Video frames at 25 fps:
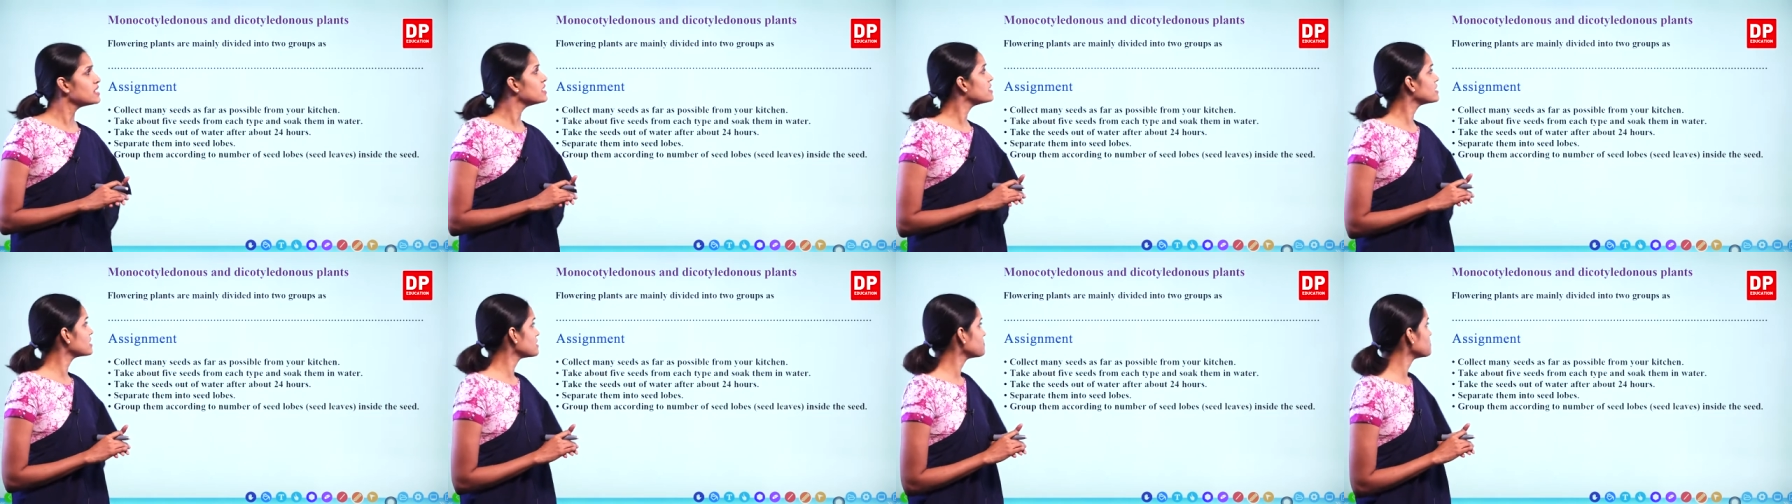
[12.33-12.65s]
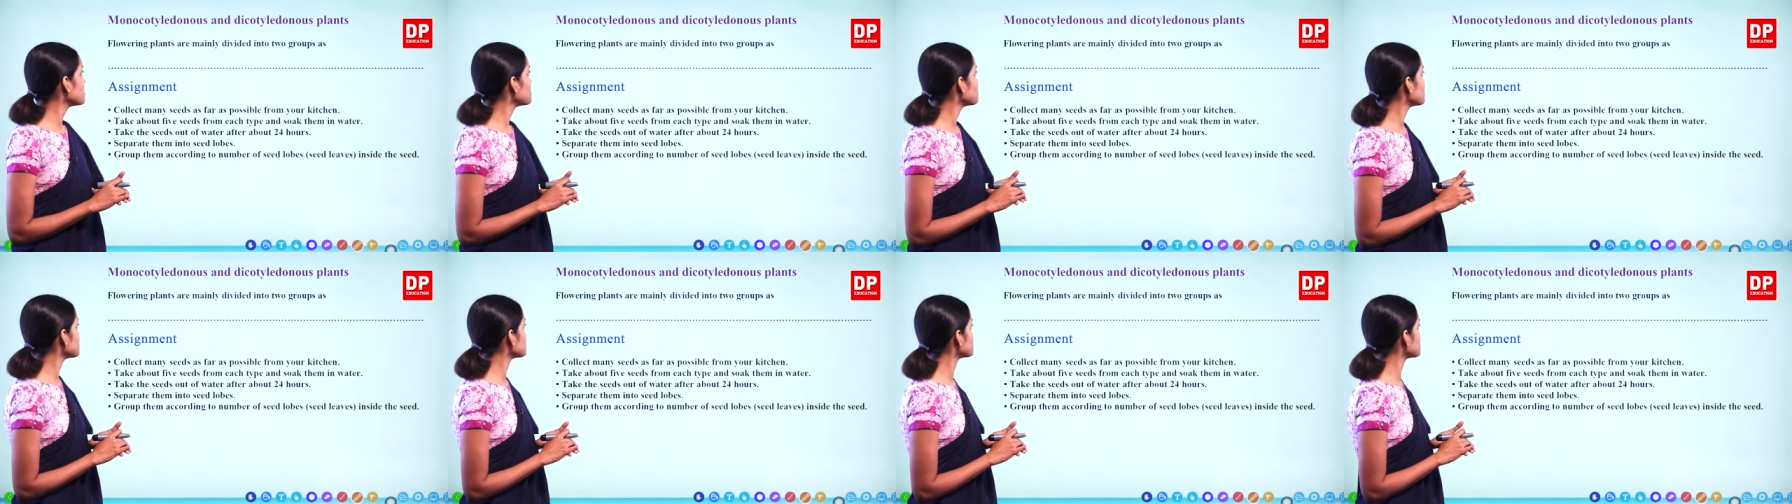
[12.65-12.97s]

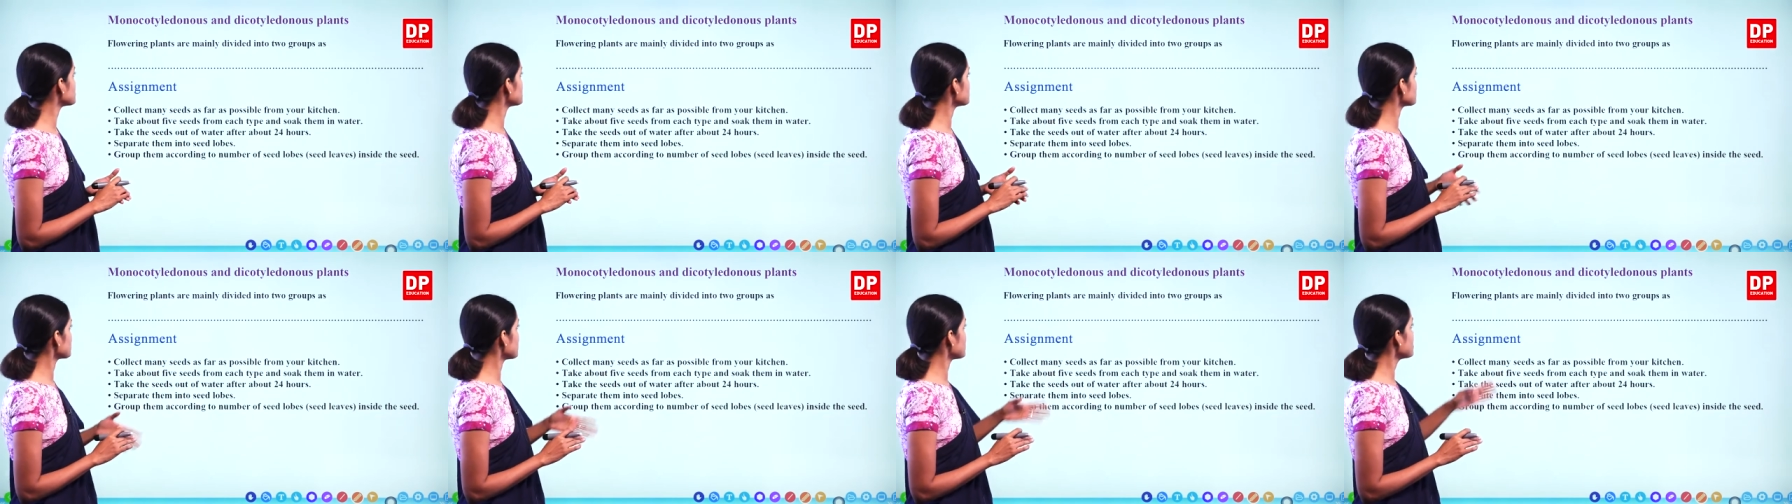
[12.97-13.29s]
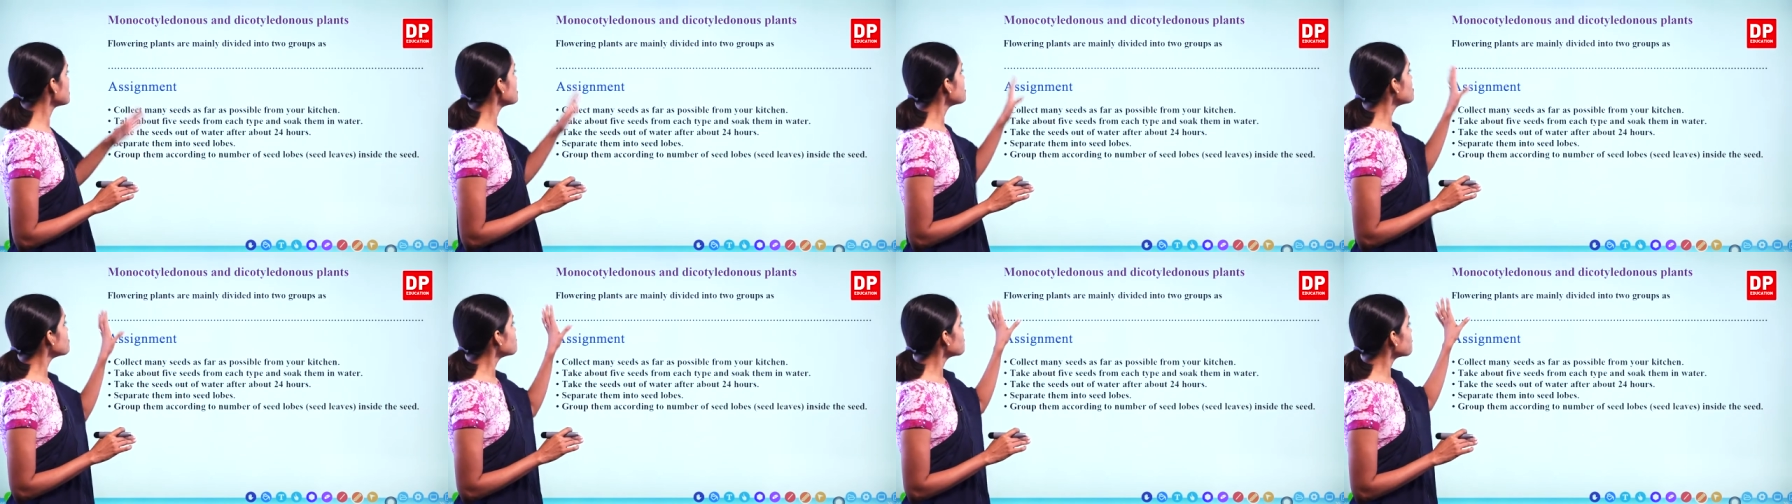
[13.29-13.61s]
Remember children,
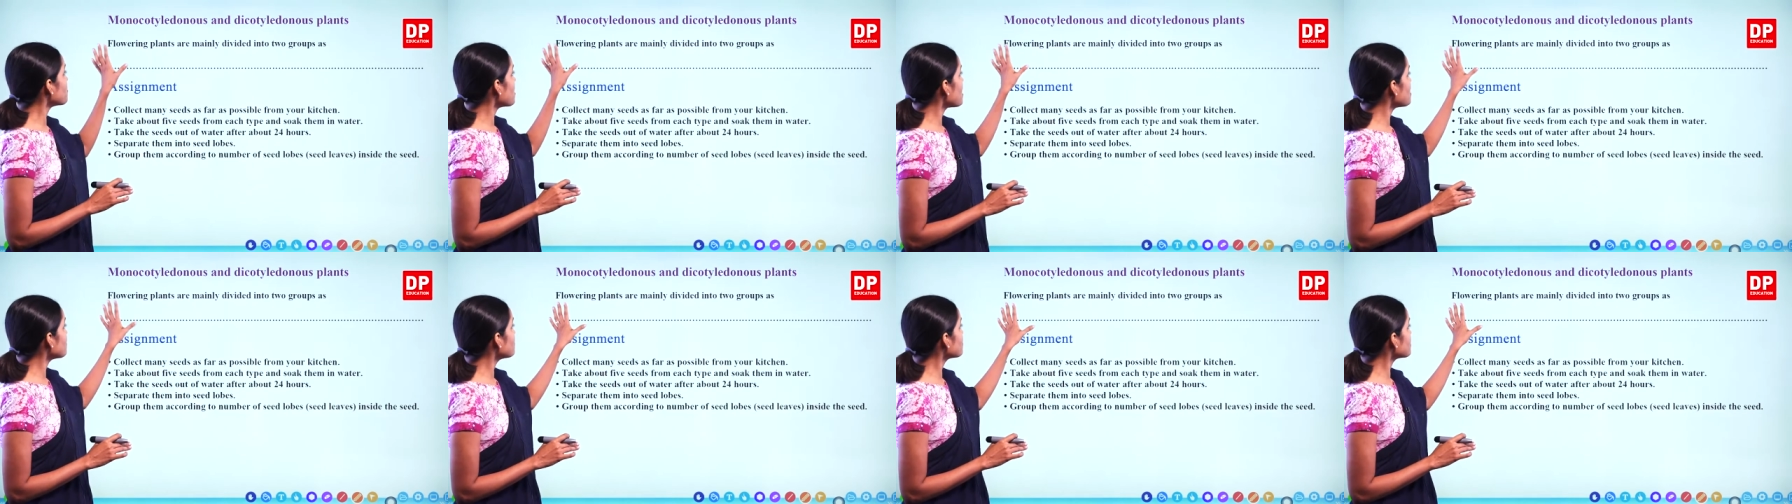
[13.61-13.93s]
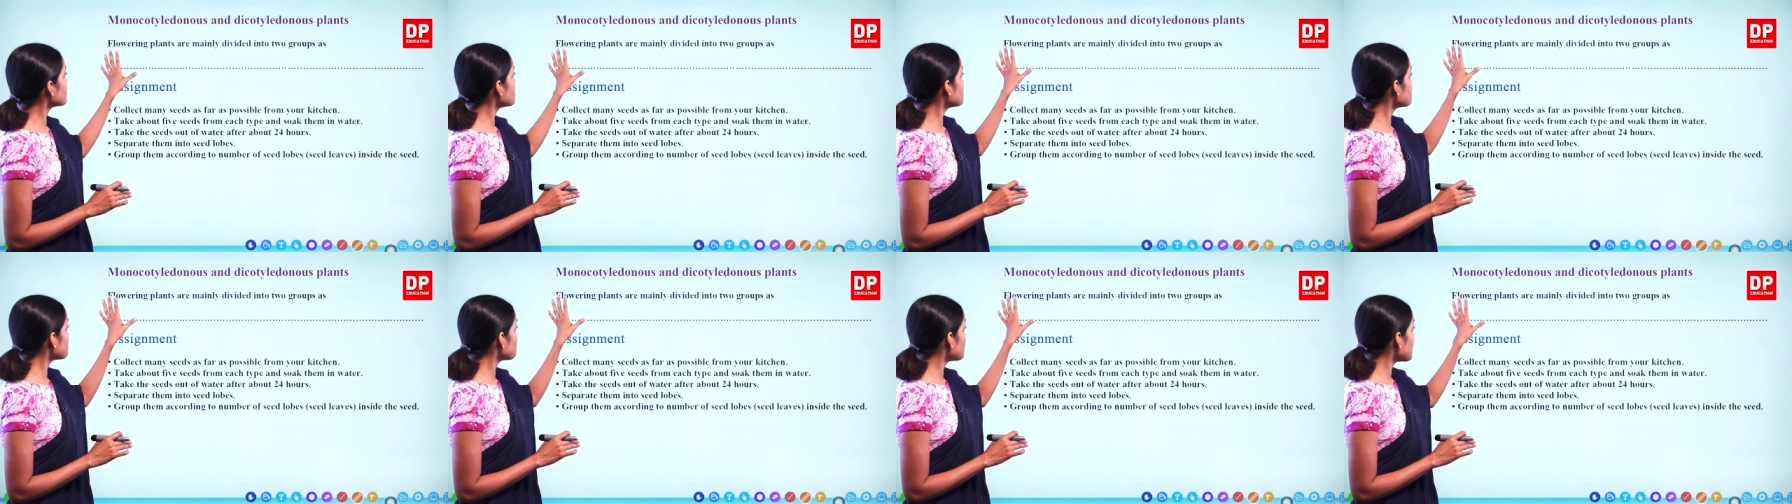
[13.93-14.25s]

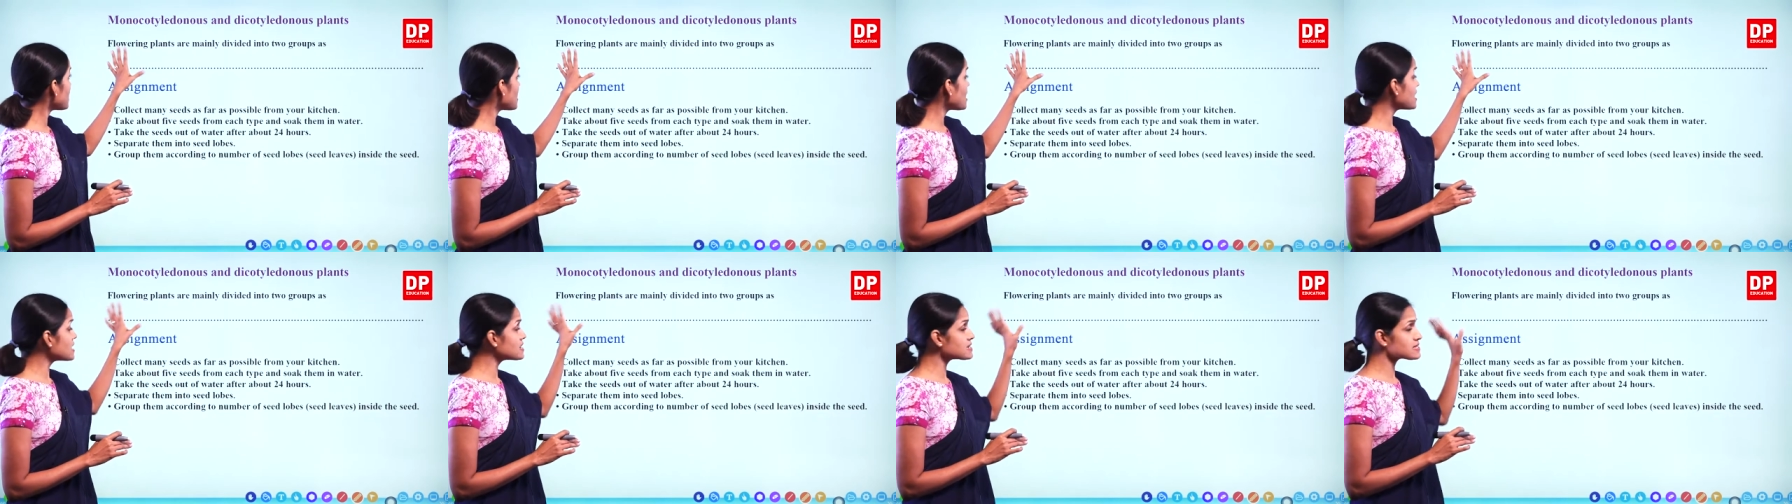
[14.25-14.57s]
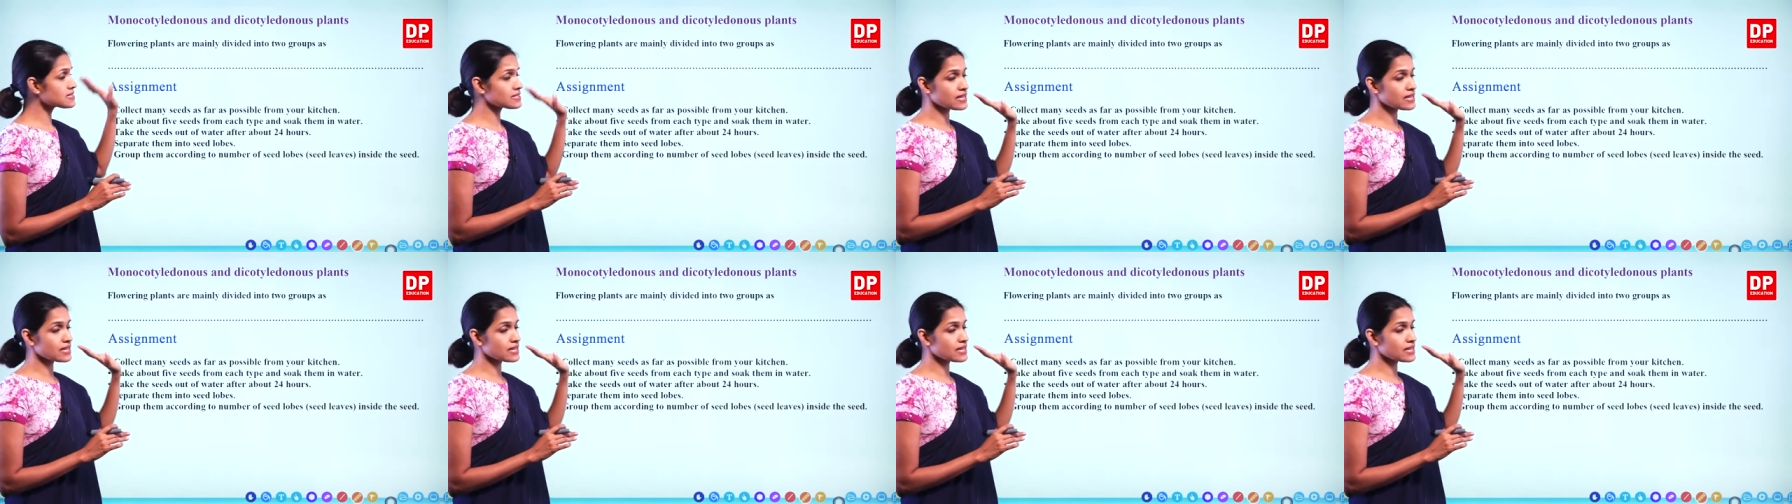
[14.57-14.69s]
flowering plants,